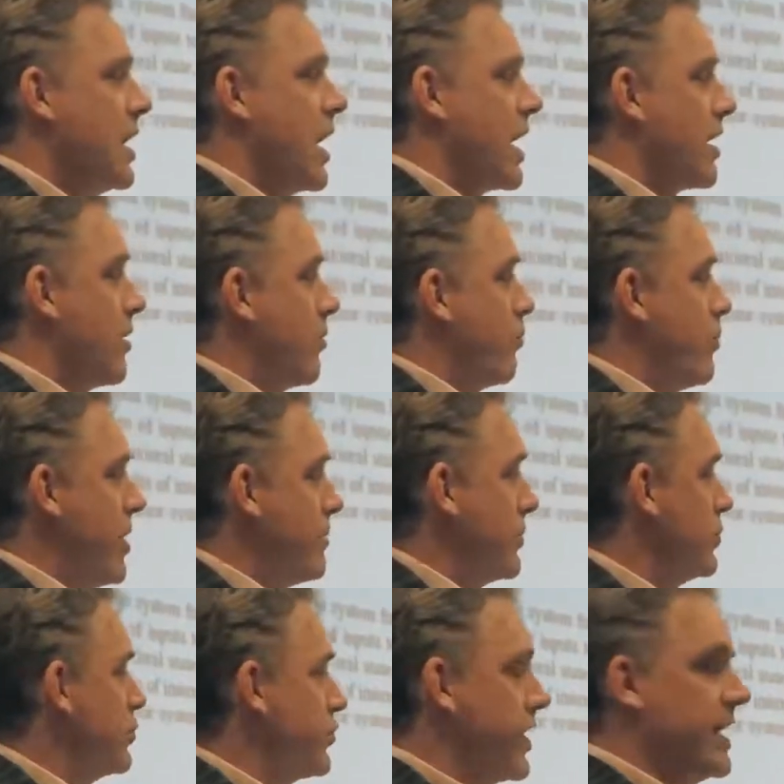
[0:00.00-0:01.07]
Like, people
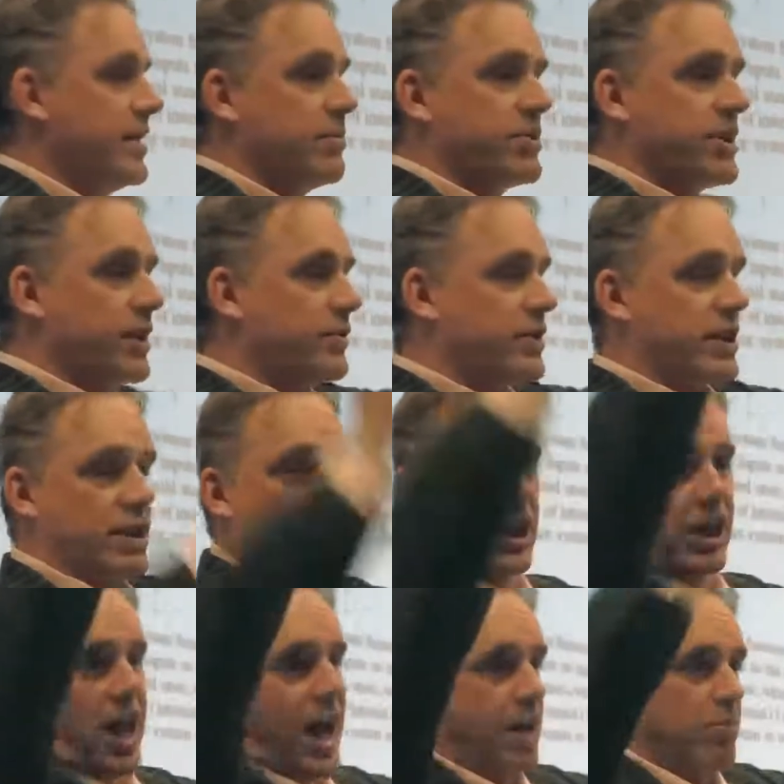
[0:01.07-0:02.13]
who train themselves can
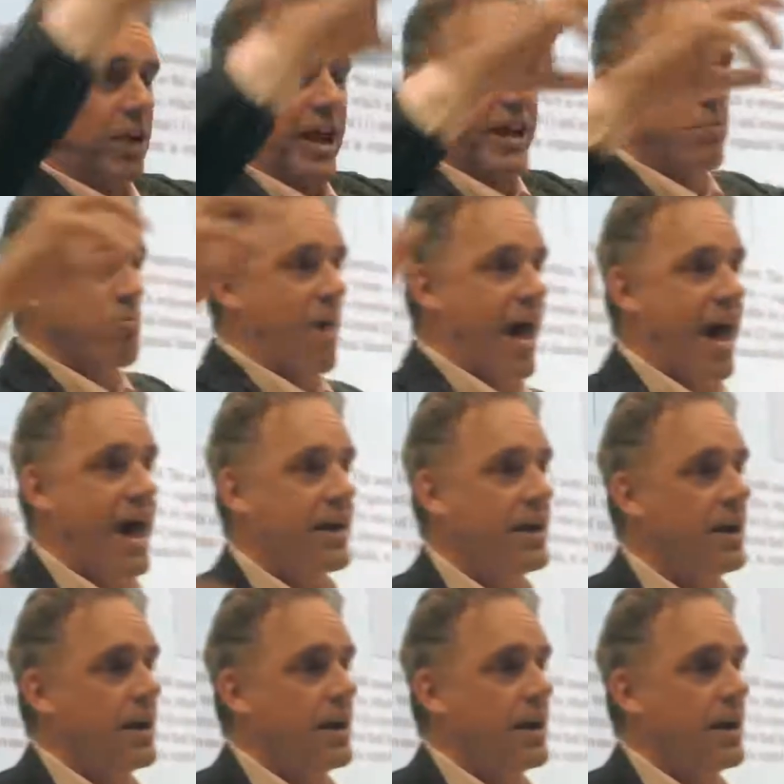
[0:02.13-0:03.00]
climb like mad.